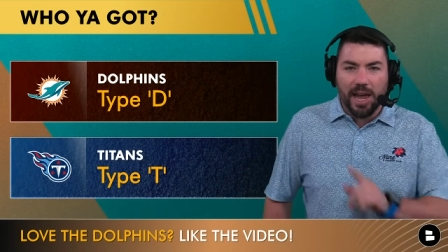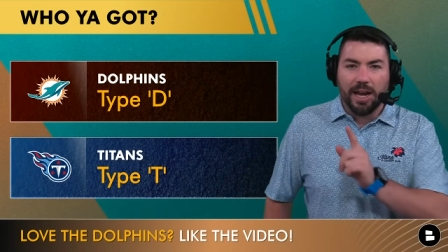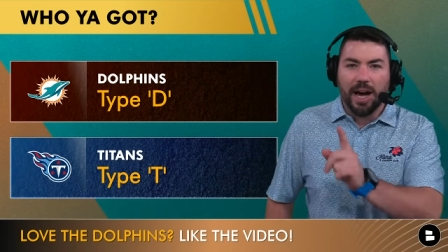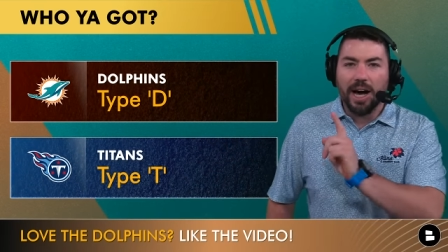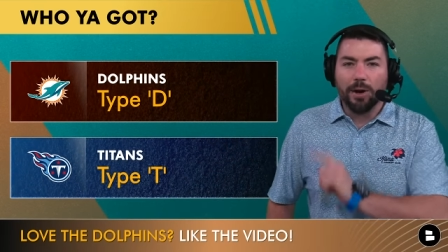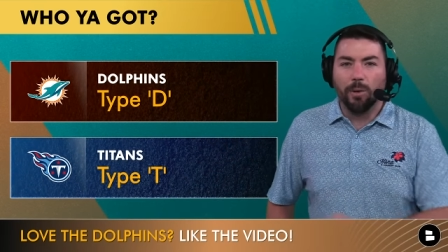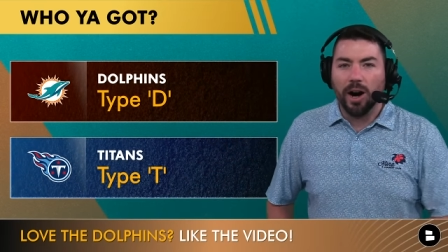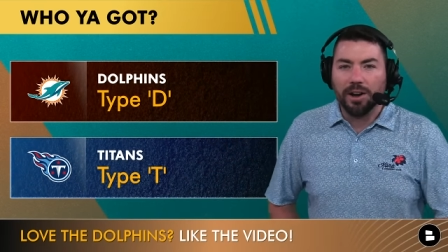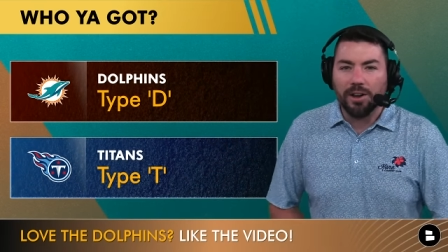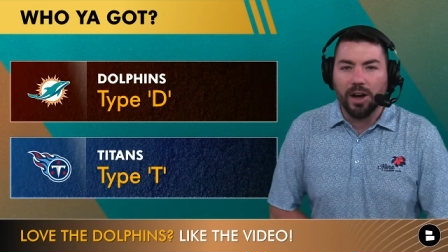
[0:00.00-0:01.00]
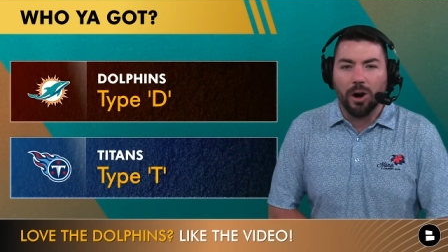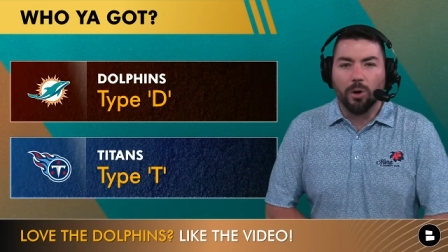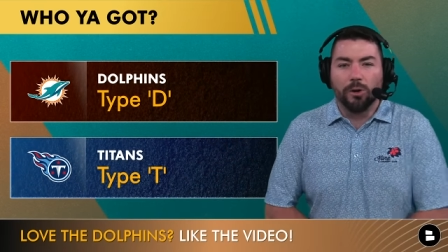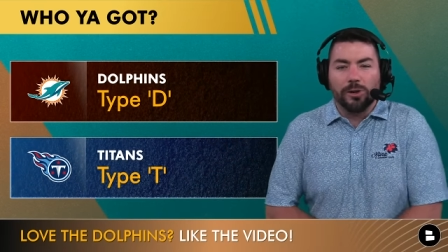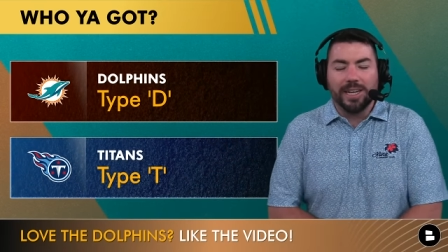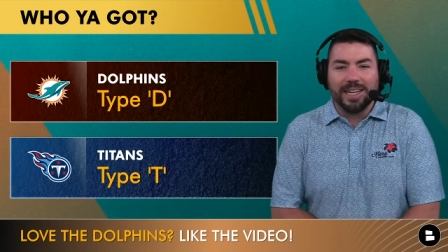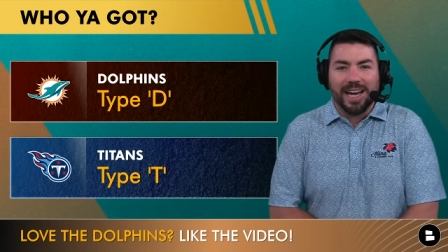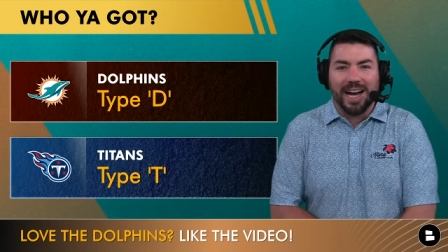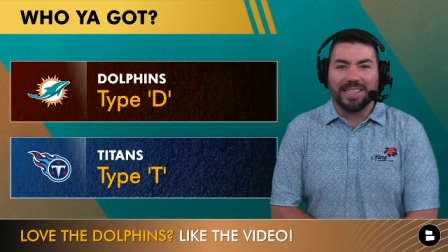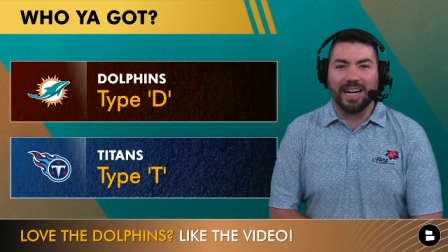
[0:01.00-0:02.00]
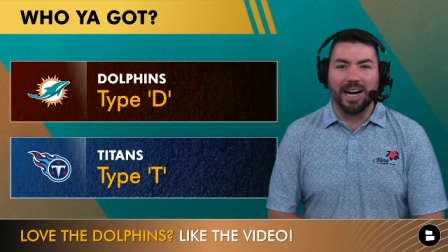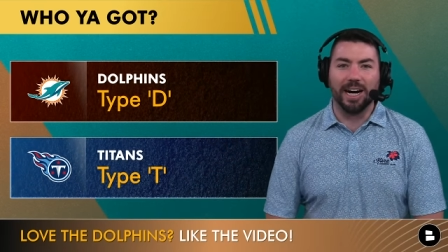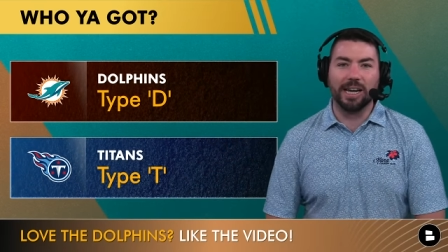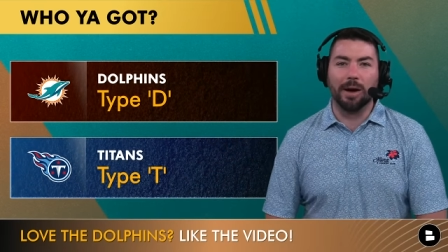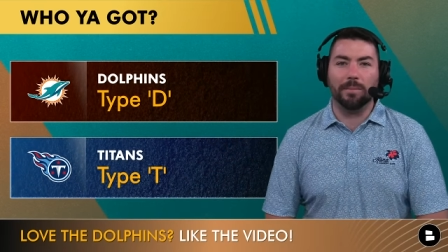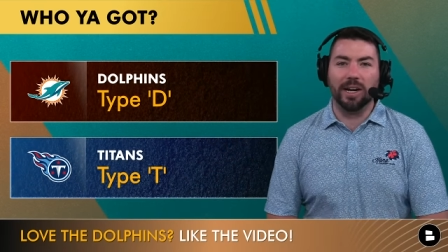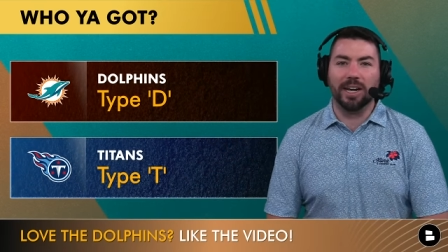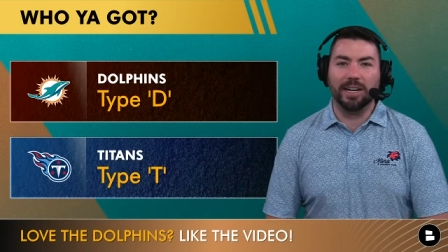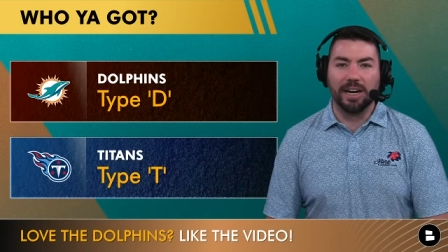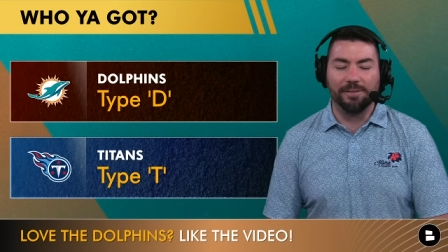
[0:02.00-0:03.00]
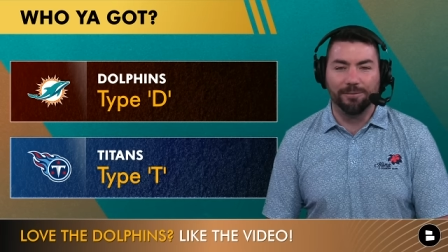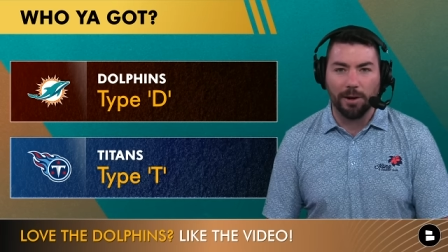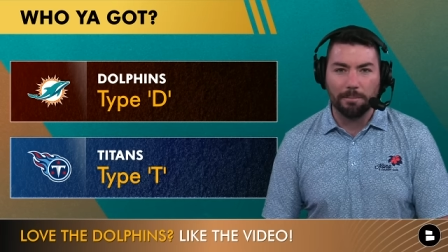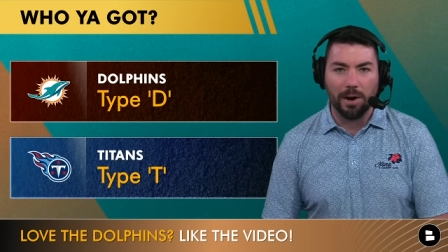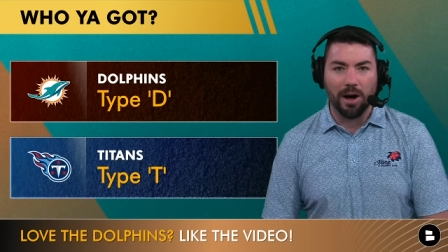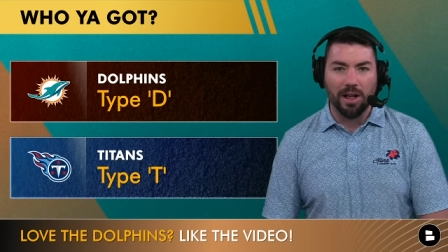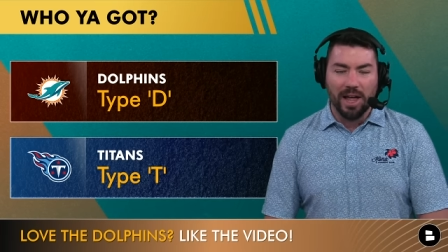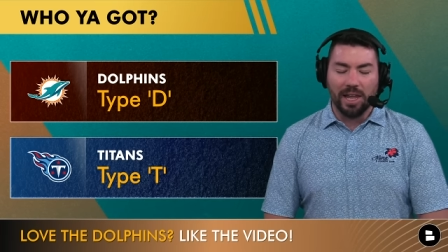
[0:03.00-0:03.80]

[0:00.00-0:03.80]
And I want to know who you got on Monday Night Football.